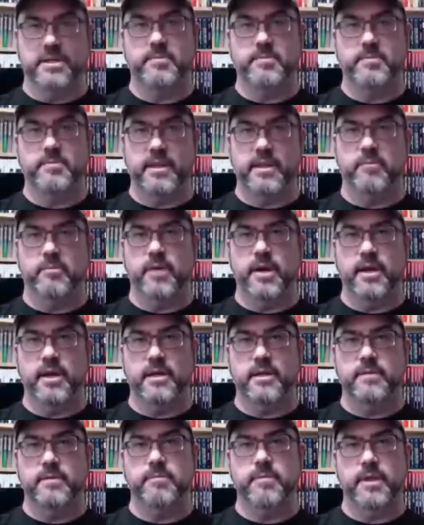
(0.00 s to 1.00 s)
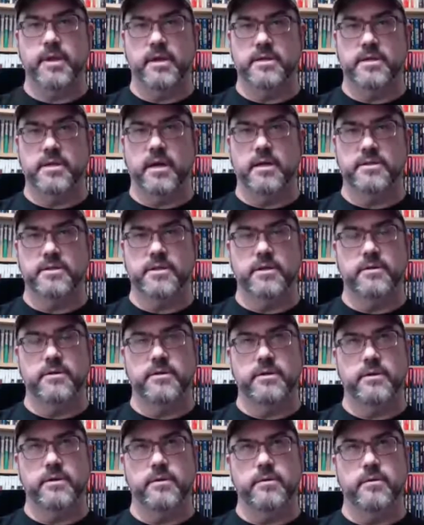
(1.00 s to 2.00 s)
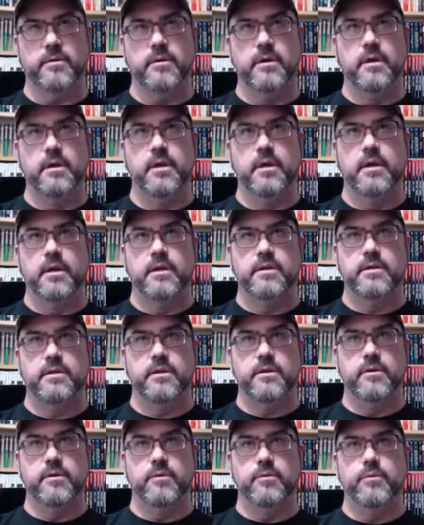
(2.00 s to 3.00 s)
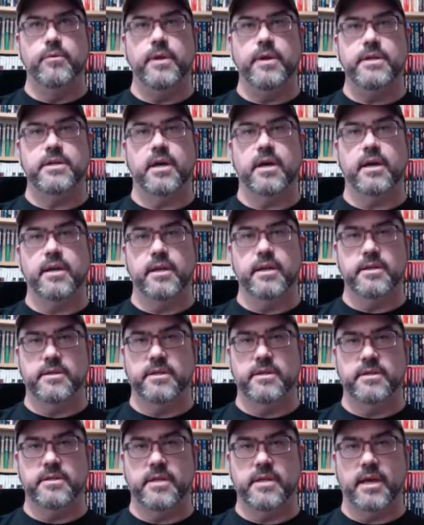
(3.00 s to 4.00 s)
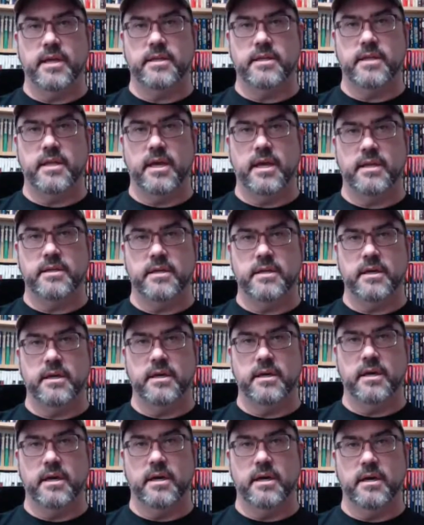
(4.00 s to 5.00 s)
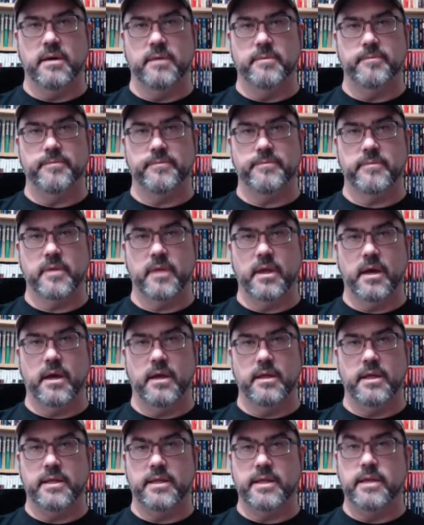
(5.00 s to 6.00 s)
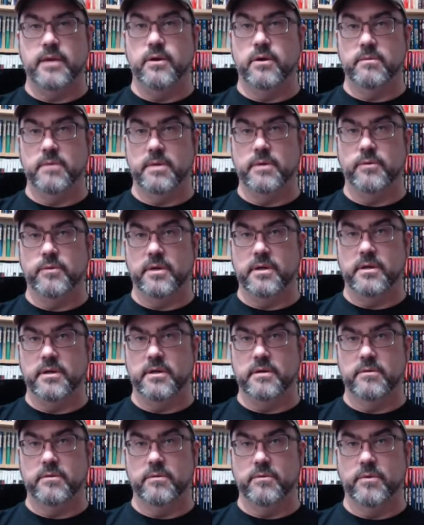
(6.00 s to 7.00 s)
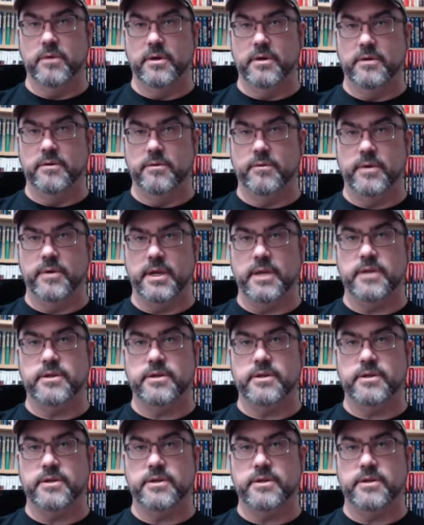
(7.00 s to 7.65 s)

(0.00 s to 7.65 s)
expand the brand, but it's also to reach audiences that they normally wouldn't reach.